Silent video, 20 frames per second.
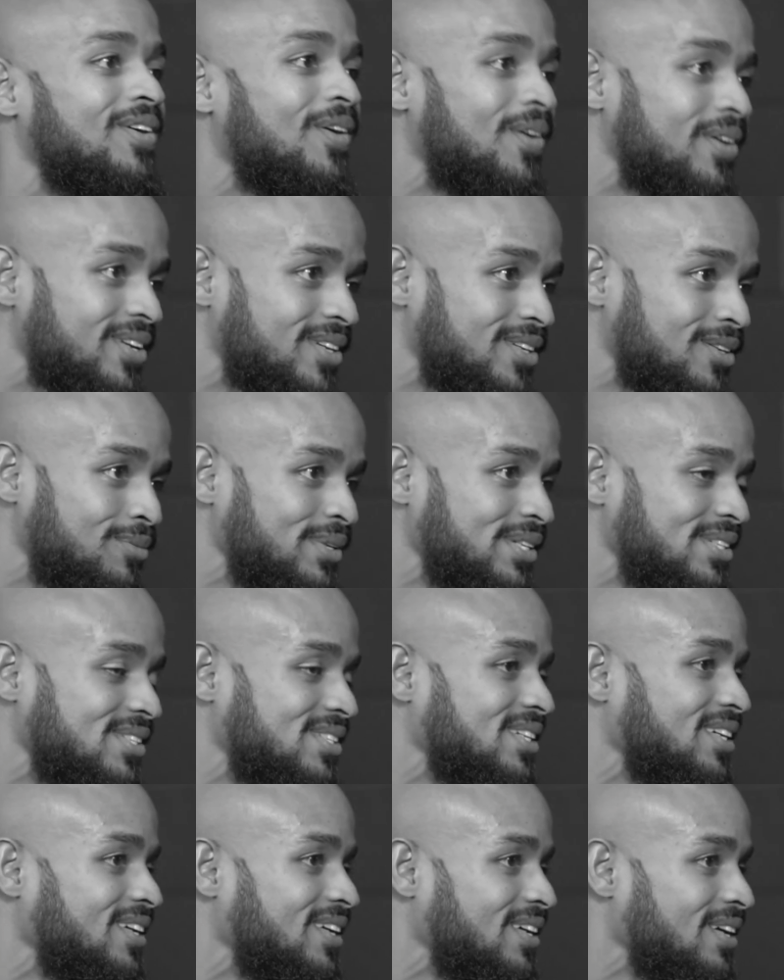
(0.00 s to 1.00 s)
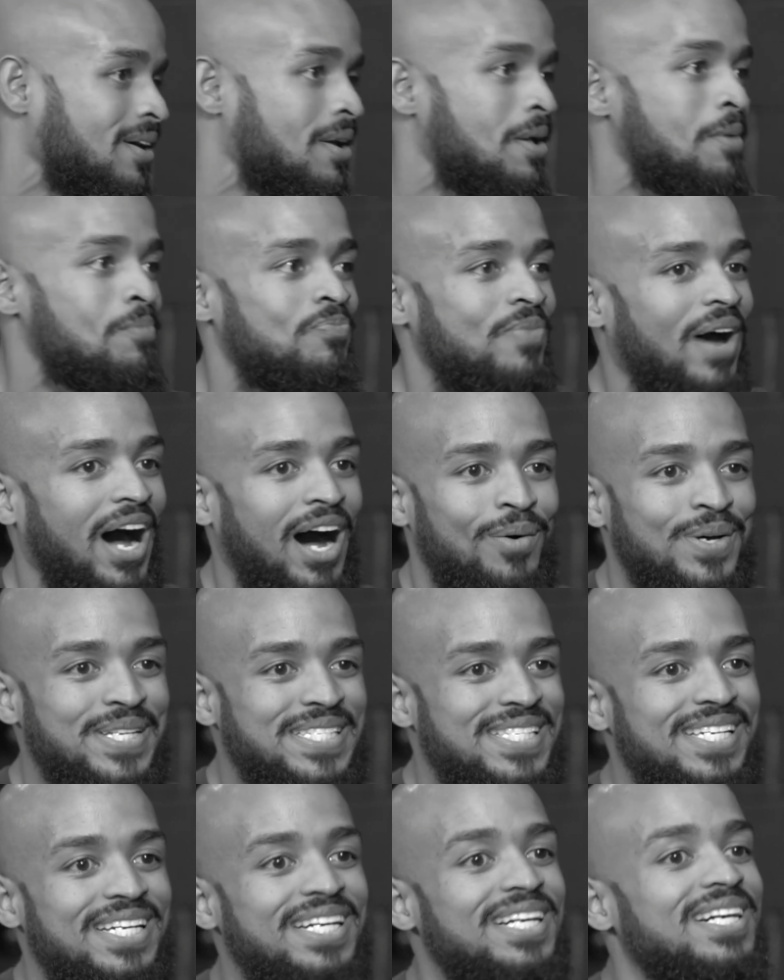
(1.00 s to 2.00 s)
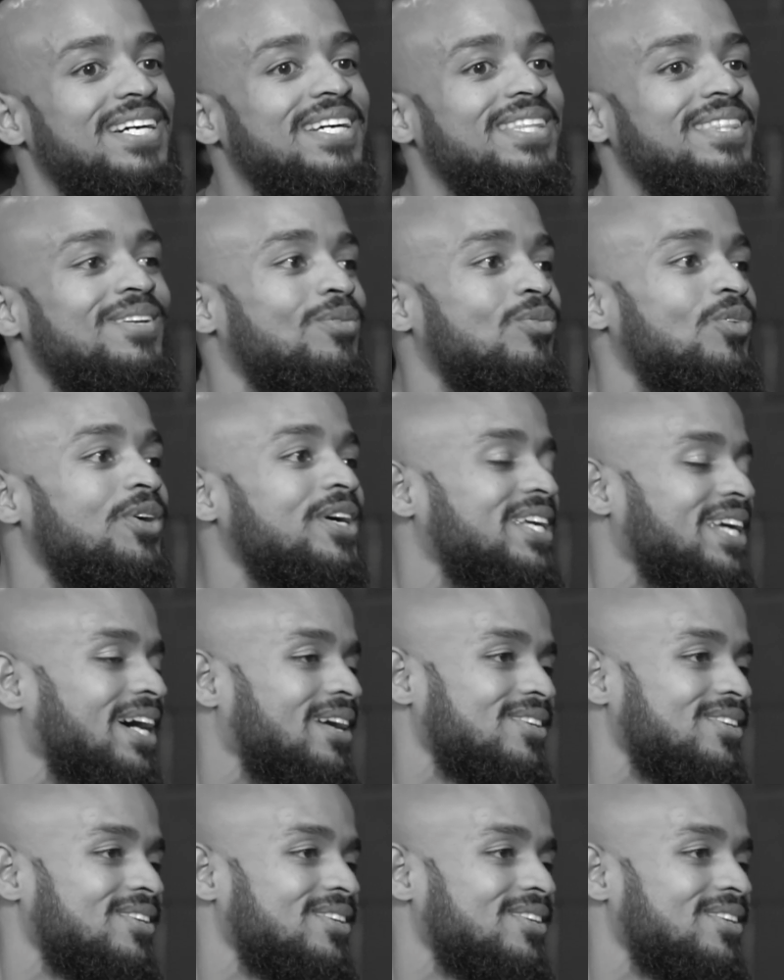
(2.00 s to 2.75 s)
going to UBC, I was the rookie.